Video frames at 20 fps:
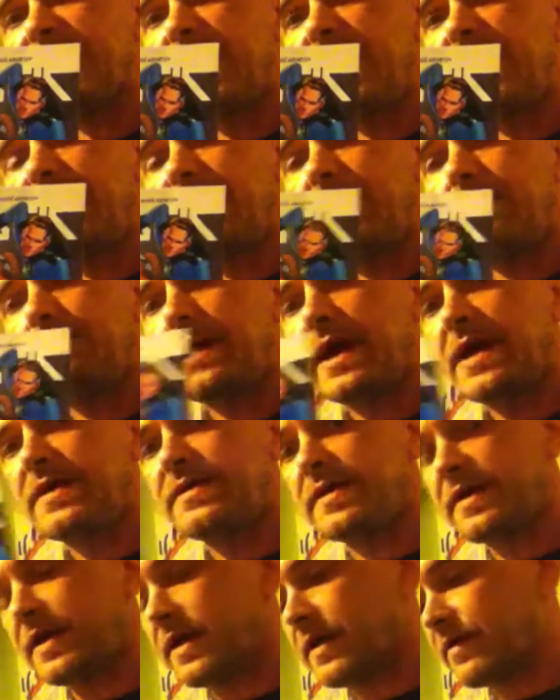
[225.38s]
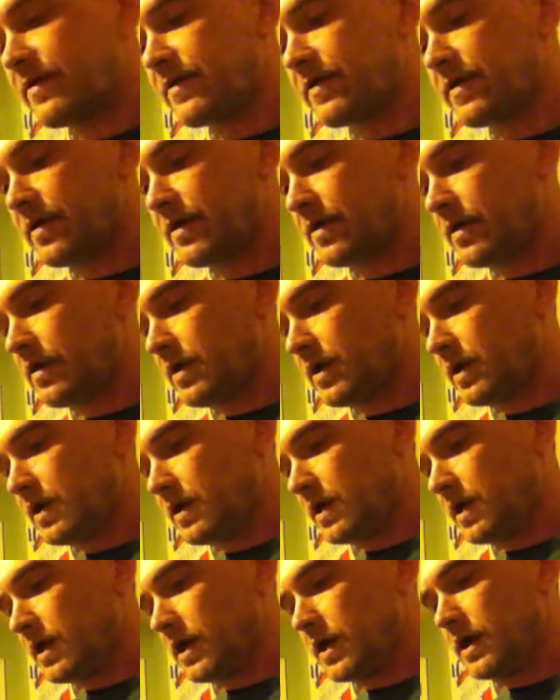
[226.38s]
kind of getting back together.
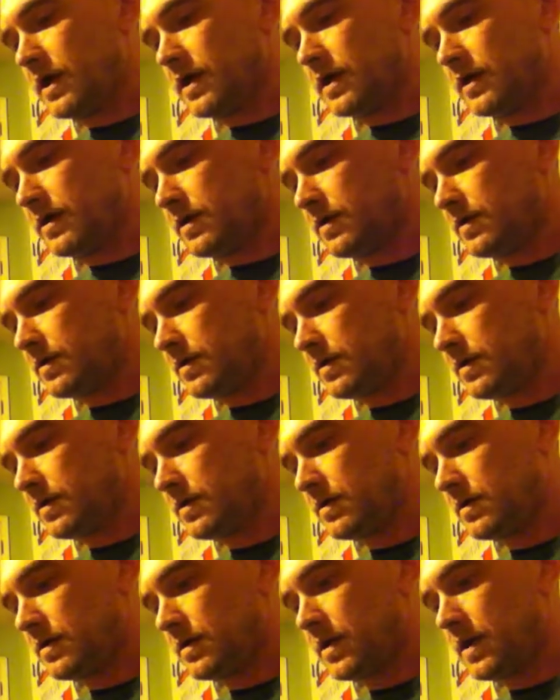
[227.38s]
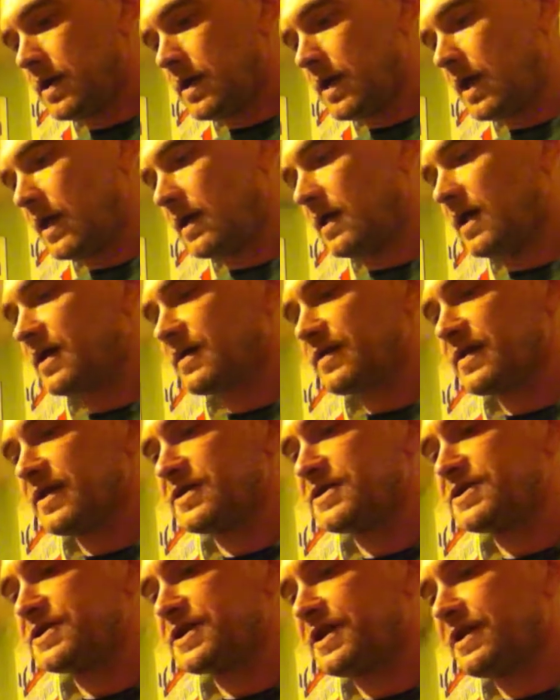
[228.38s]
Uh, I like
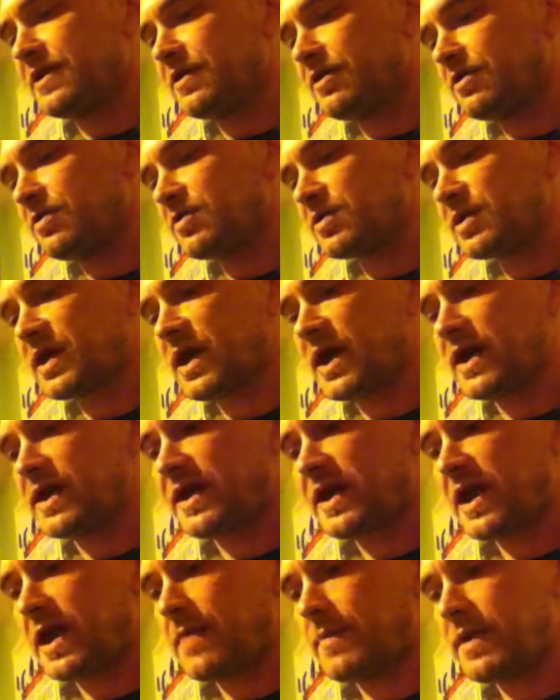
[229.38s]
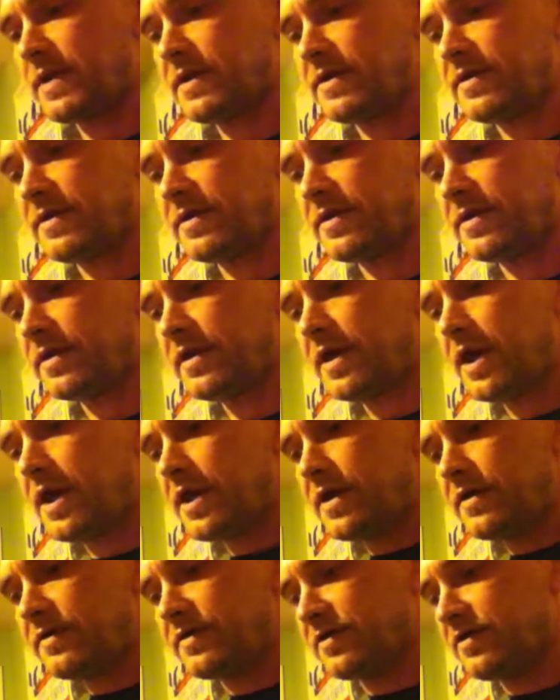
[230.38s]
that She-Hulk kind of came in to
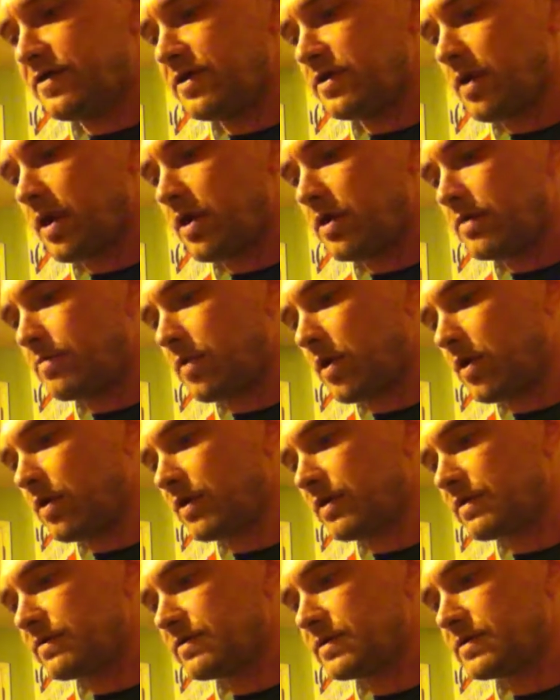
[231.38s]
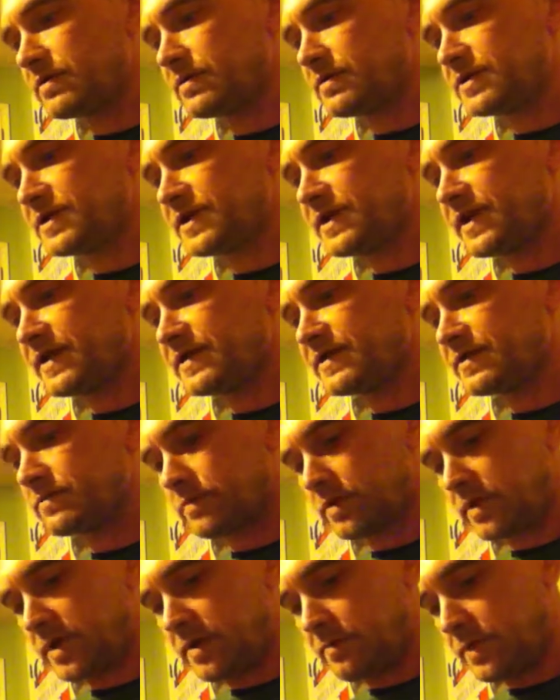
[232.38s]
do her part. She hasn't
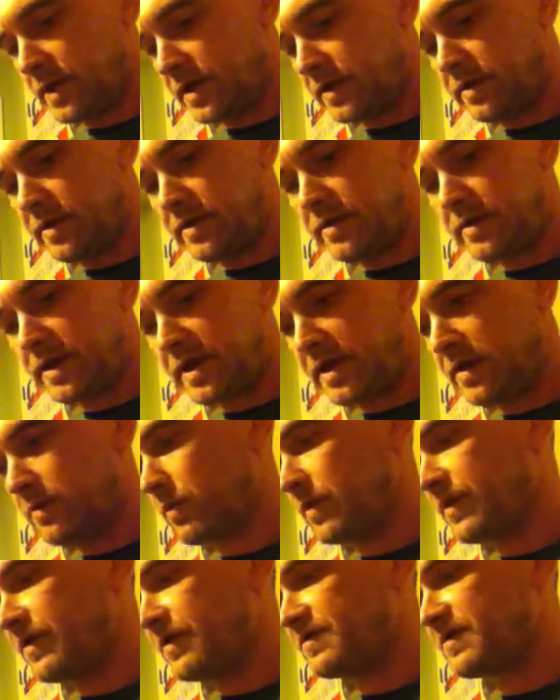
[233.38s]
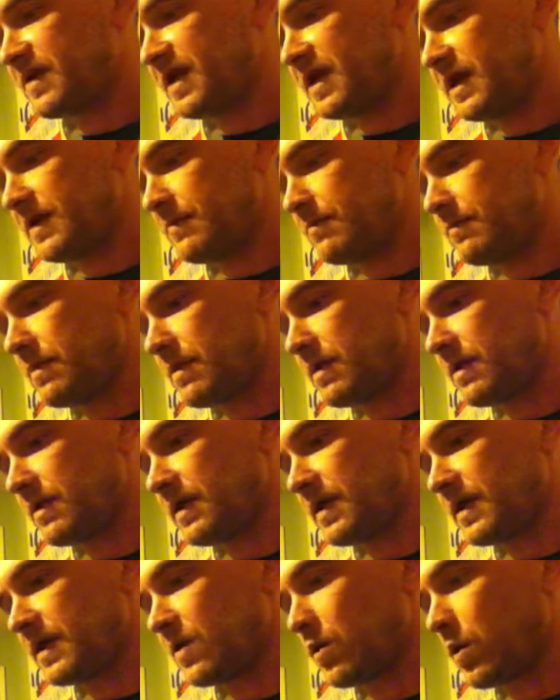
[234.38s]
really been in with the team
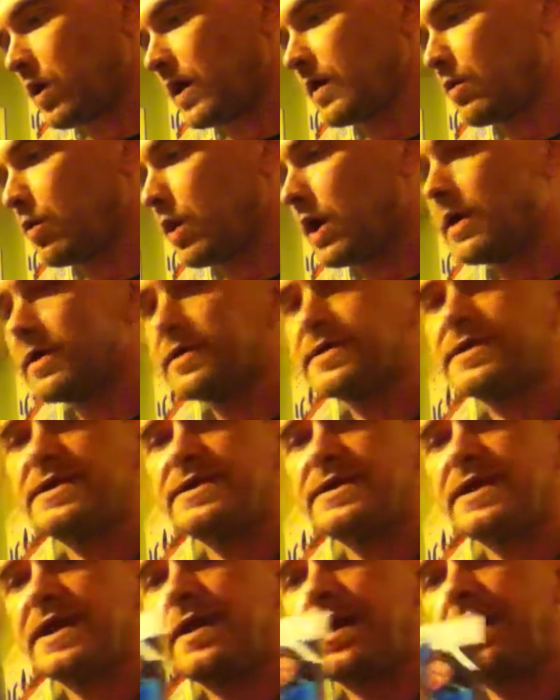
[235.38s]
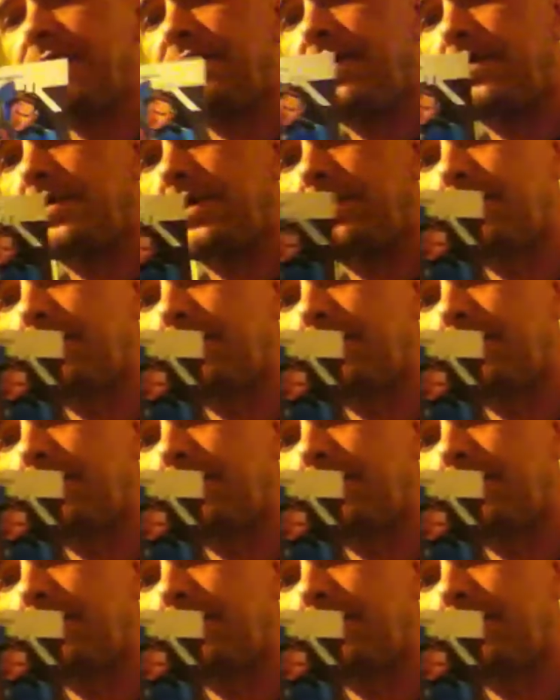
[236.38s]
in quite a while since they got thrown